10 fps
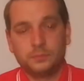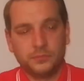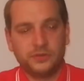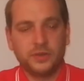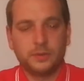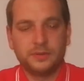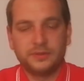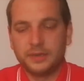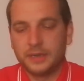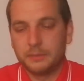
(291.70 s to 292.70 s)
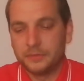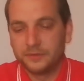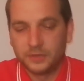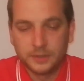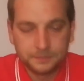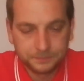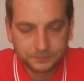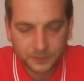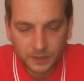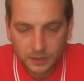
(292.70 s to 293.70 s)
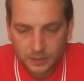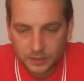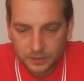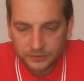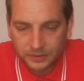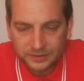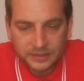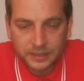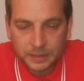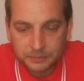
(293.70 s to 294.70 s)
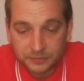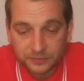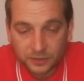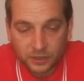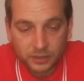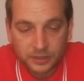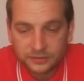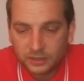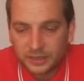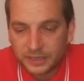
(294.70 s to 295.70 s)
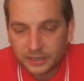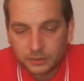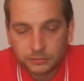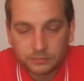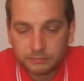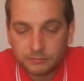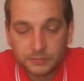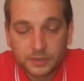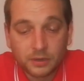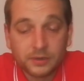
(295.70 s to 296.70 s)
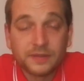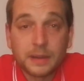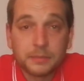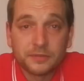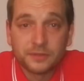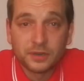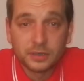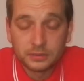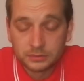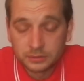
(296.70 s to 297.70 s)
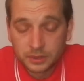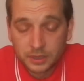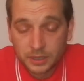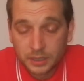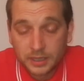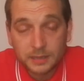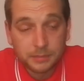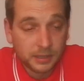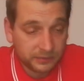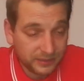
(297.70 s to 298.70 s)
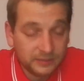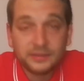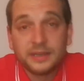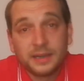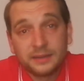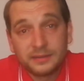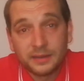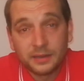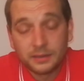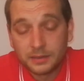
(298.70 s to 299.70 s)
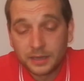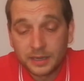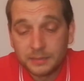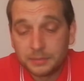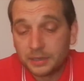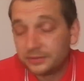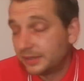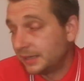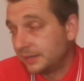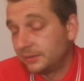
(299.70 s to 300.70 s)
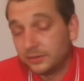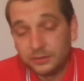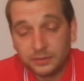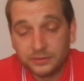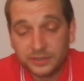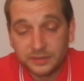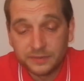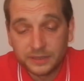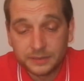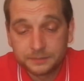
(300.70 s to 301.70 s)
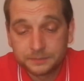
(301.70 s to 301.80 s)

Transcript: Start with this little amplifier. So this little amplifier is like any old kind of amplifier. It plugs into the antenna and then plugs into the TV.